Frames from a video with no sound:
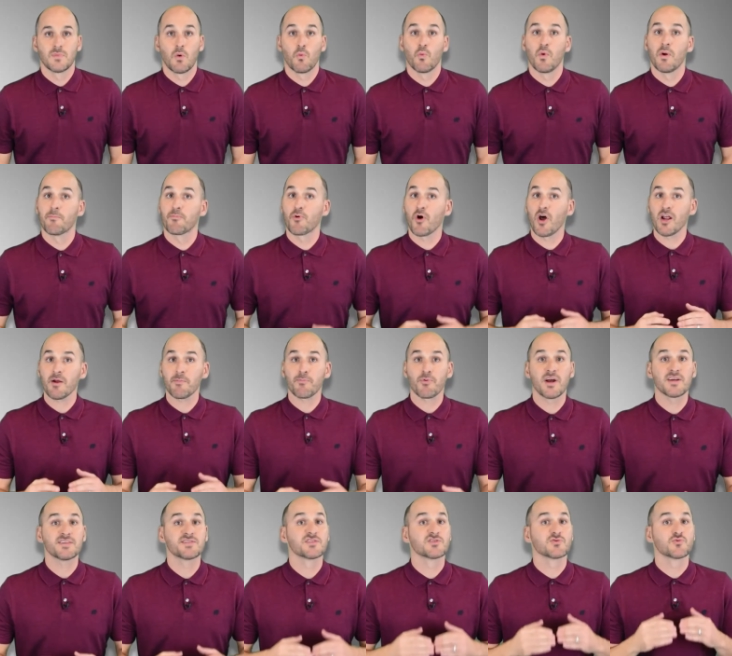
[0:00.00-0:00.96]
When product
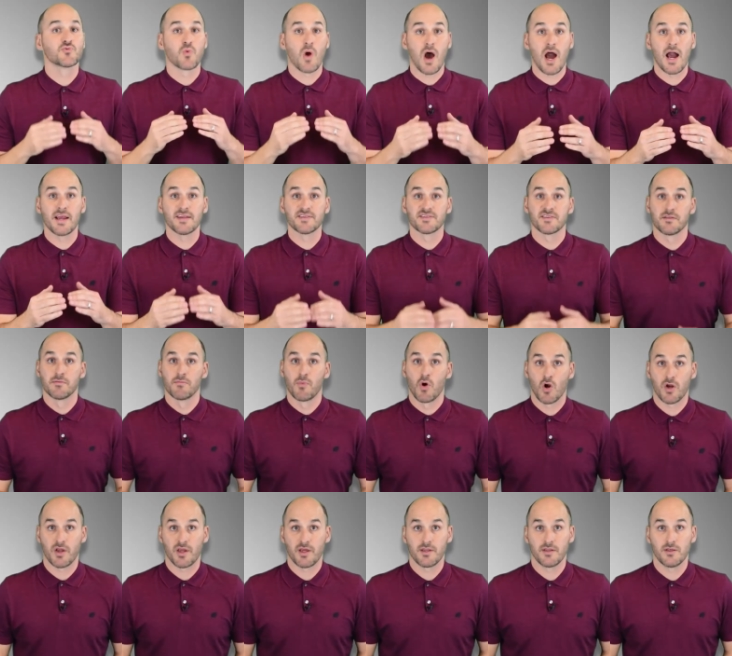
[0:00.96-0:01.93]
prices rise in the
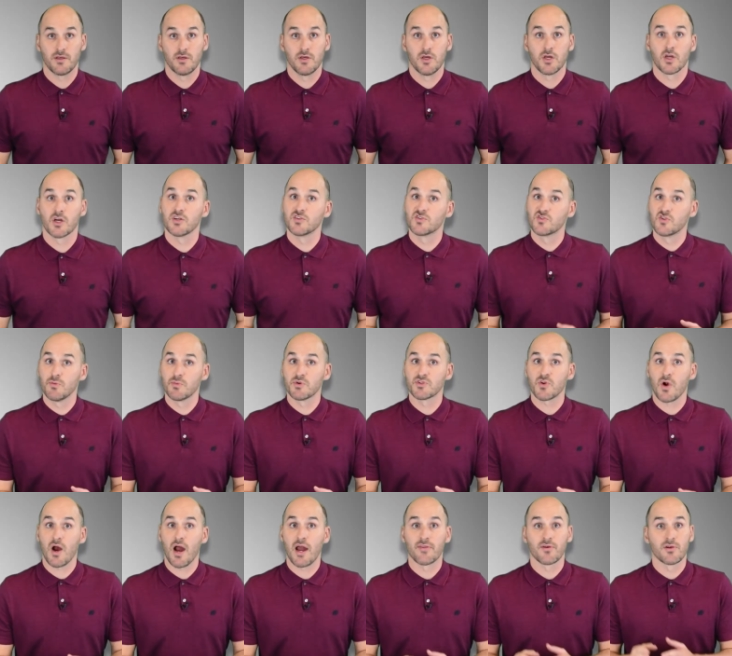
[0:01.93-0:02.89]
market, consumers
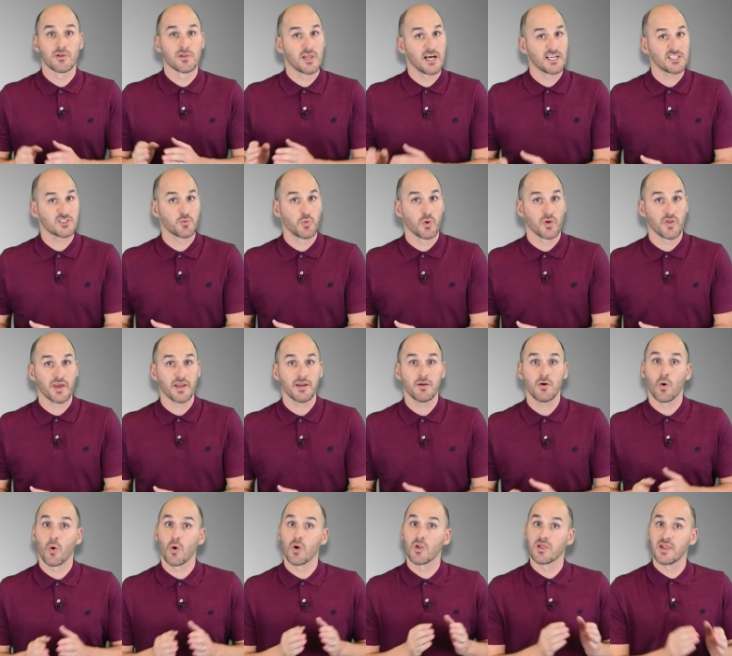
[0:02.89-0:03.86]
are either less willing
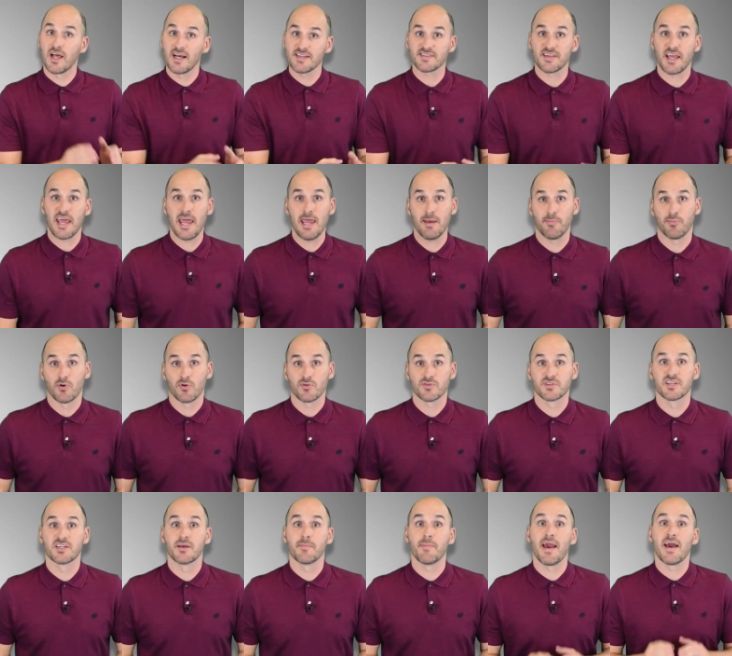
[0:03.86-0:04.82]
or less able
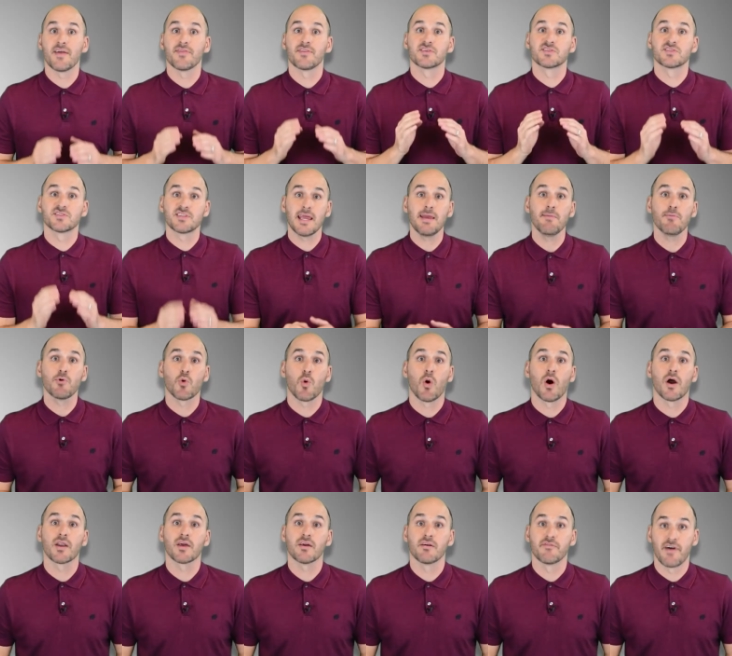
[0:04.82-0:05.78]
to demand the same
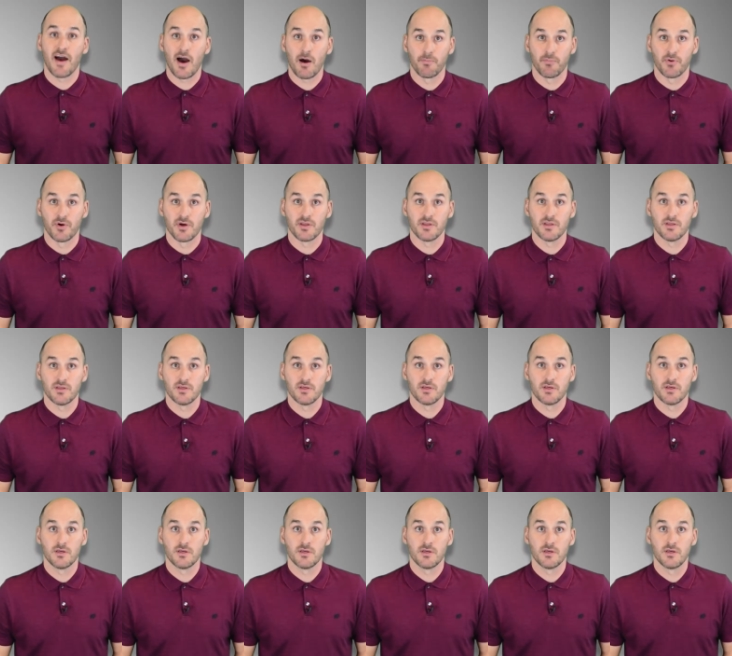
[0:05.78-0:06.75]
quantity of output.
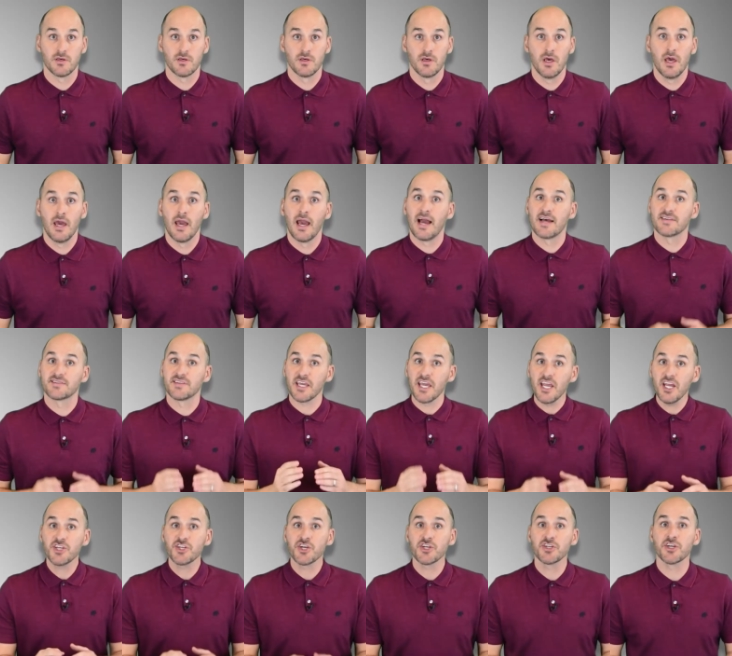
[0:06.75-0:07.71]
As
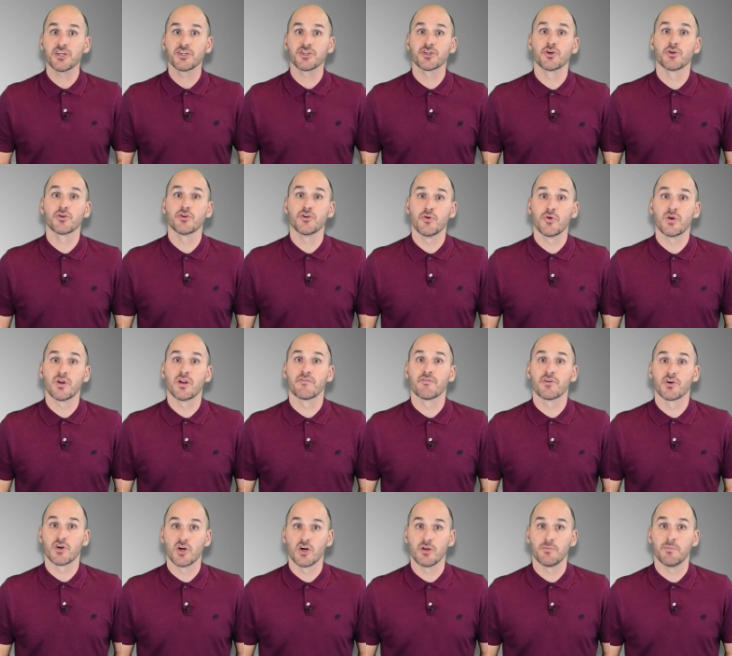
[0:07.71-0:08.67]
each additional unit of a
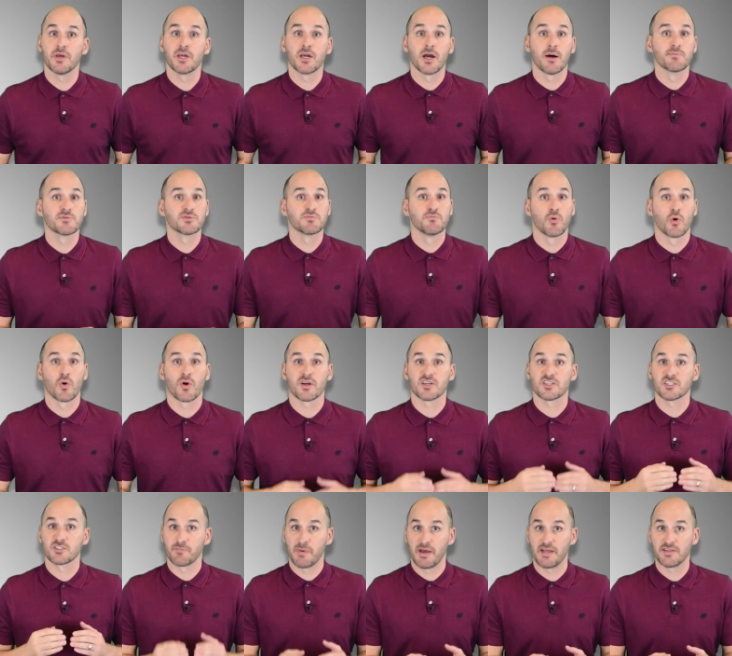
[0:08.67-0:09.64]
good becomes more
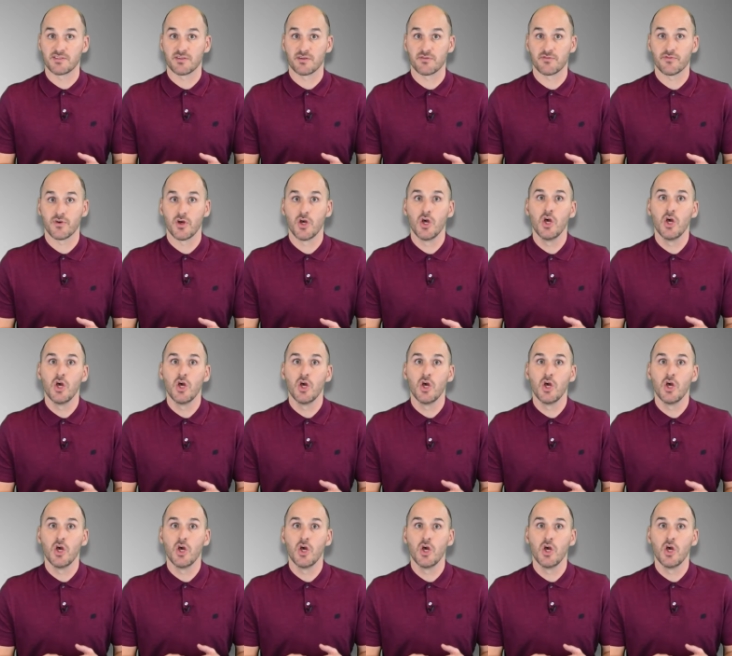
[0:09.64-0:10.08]
expensive,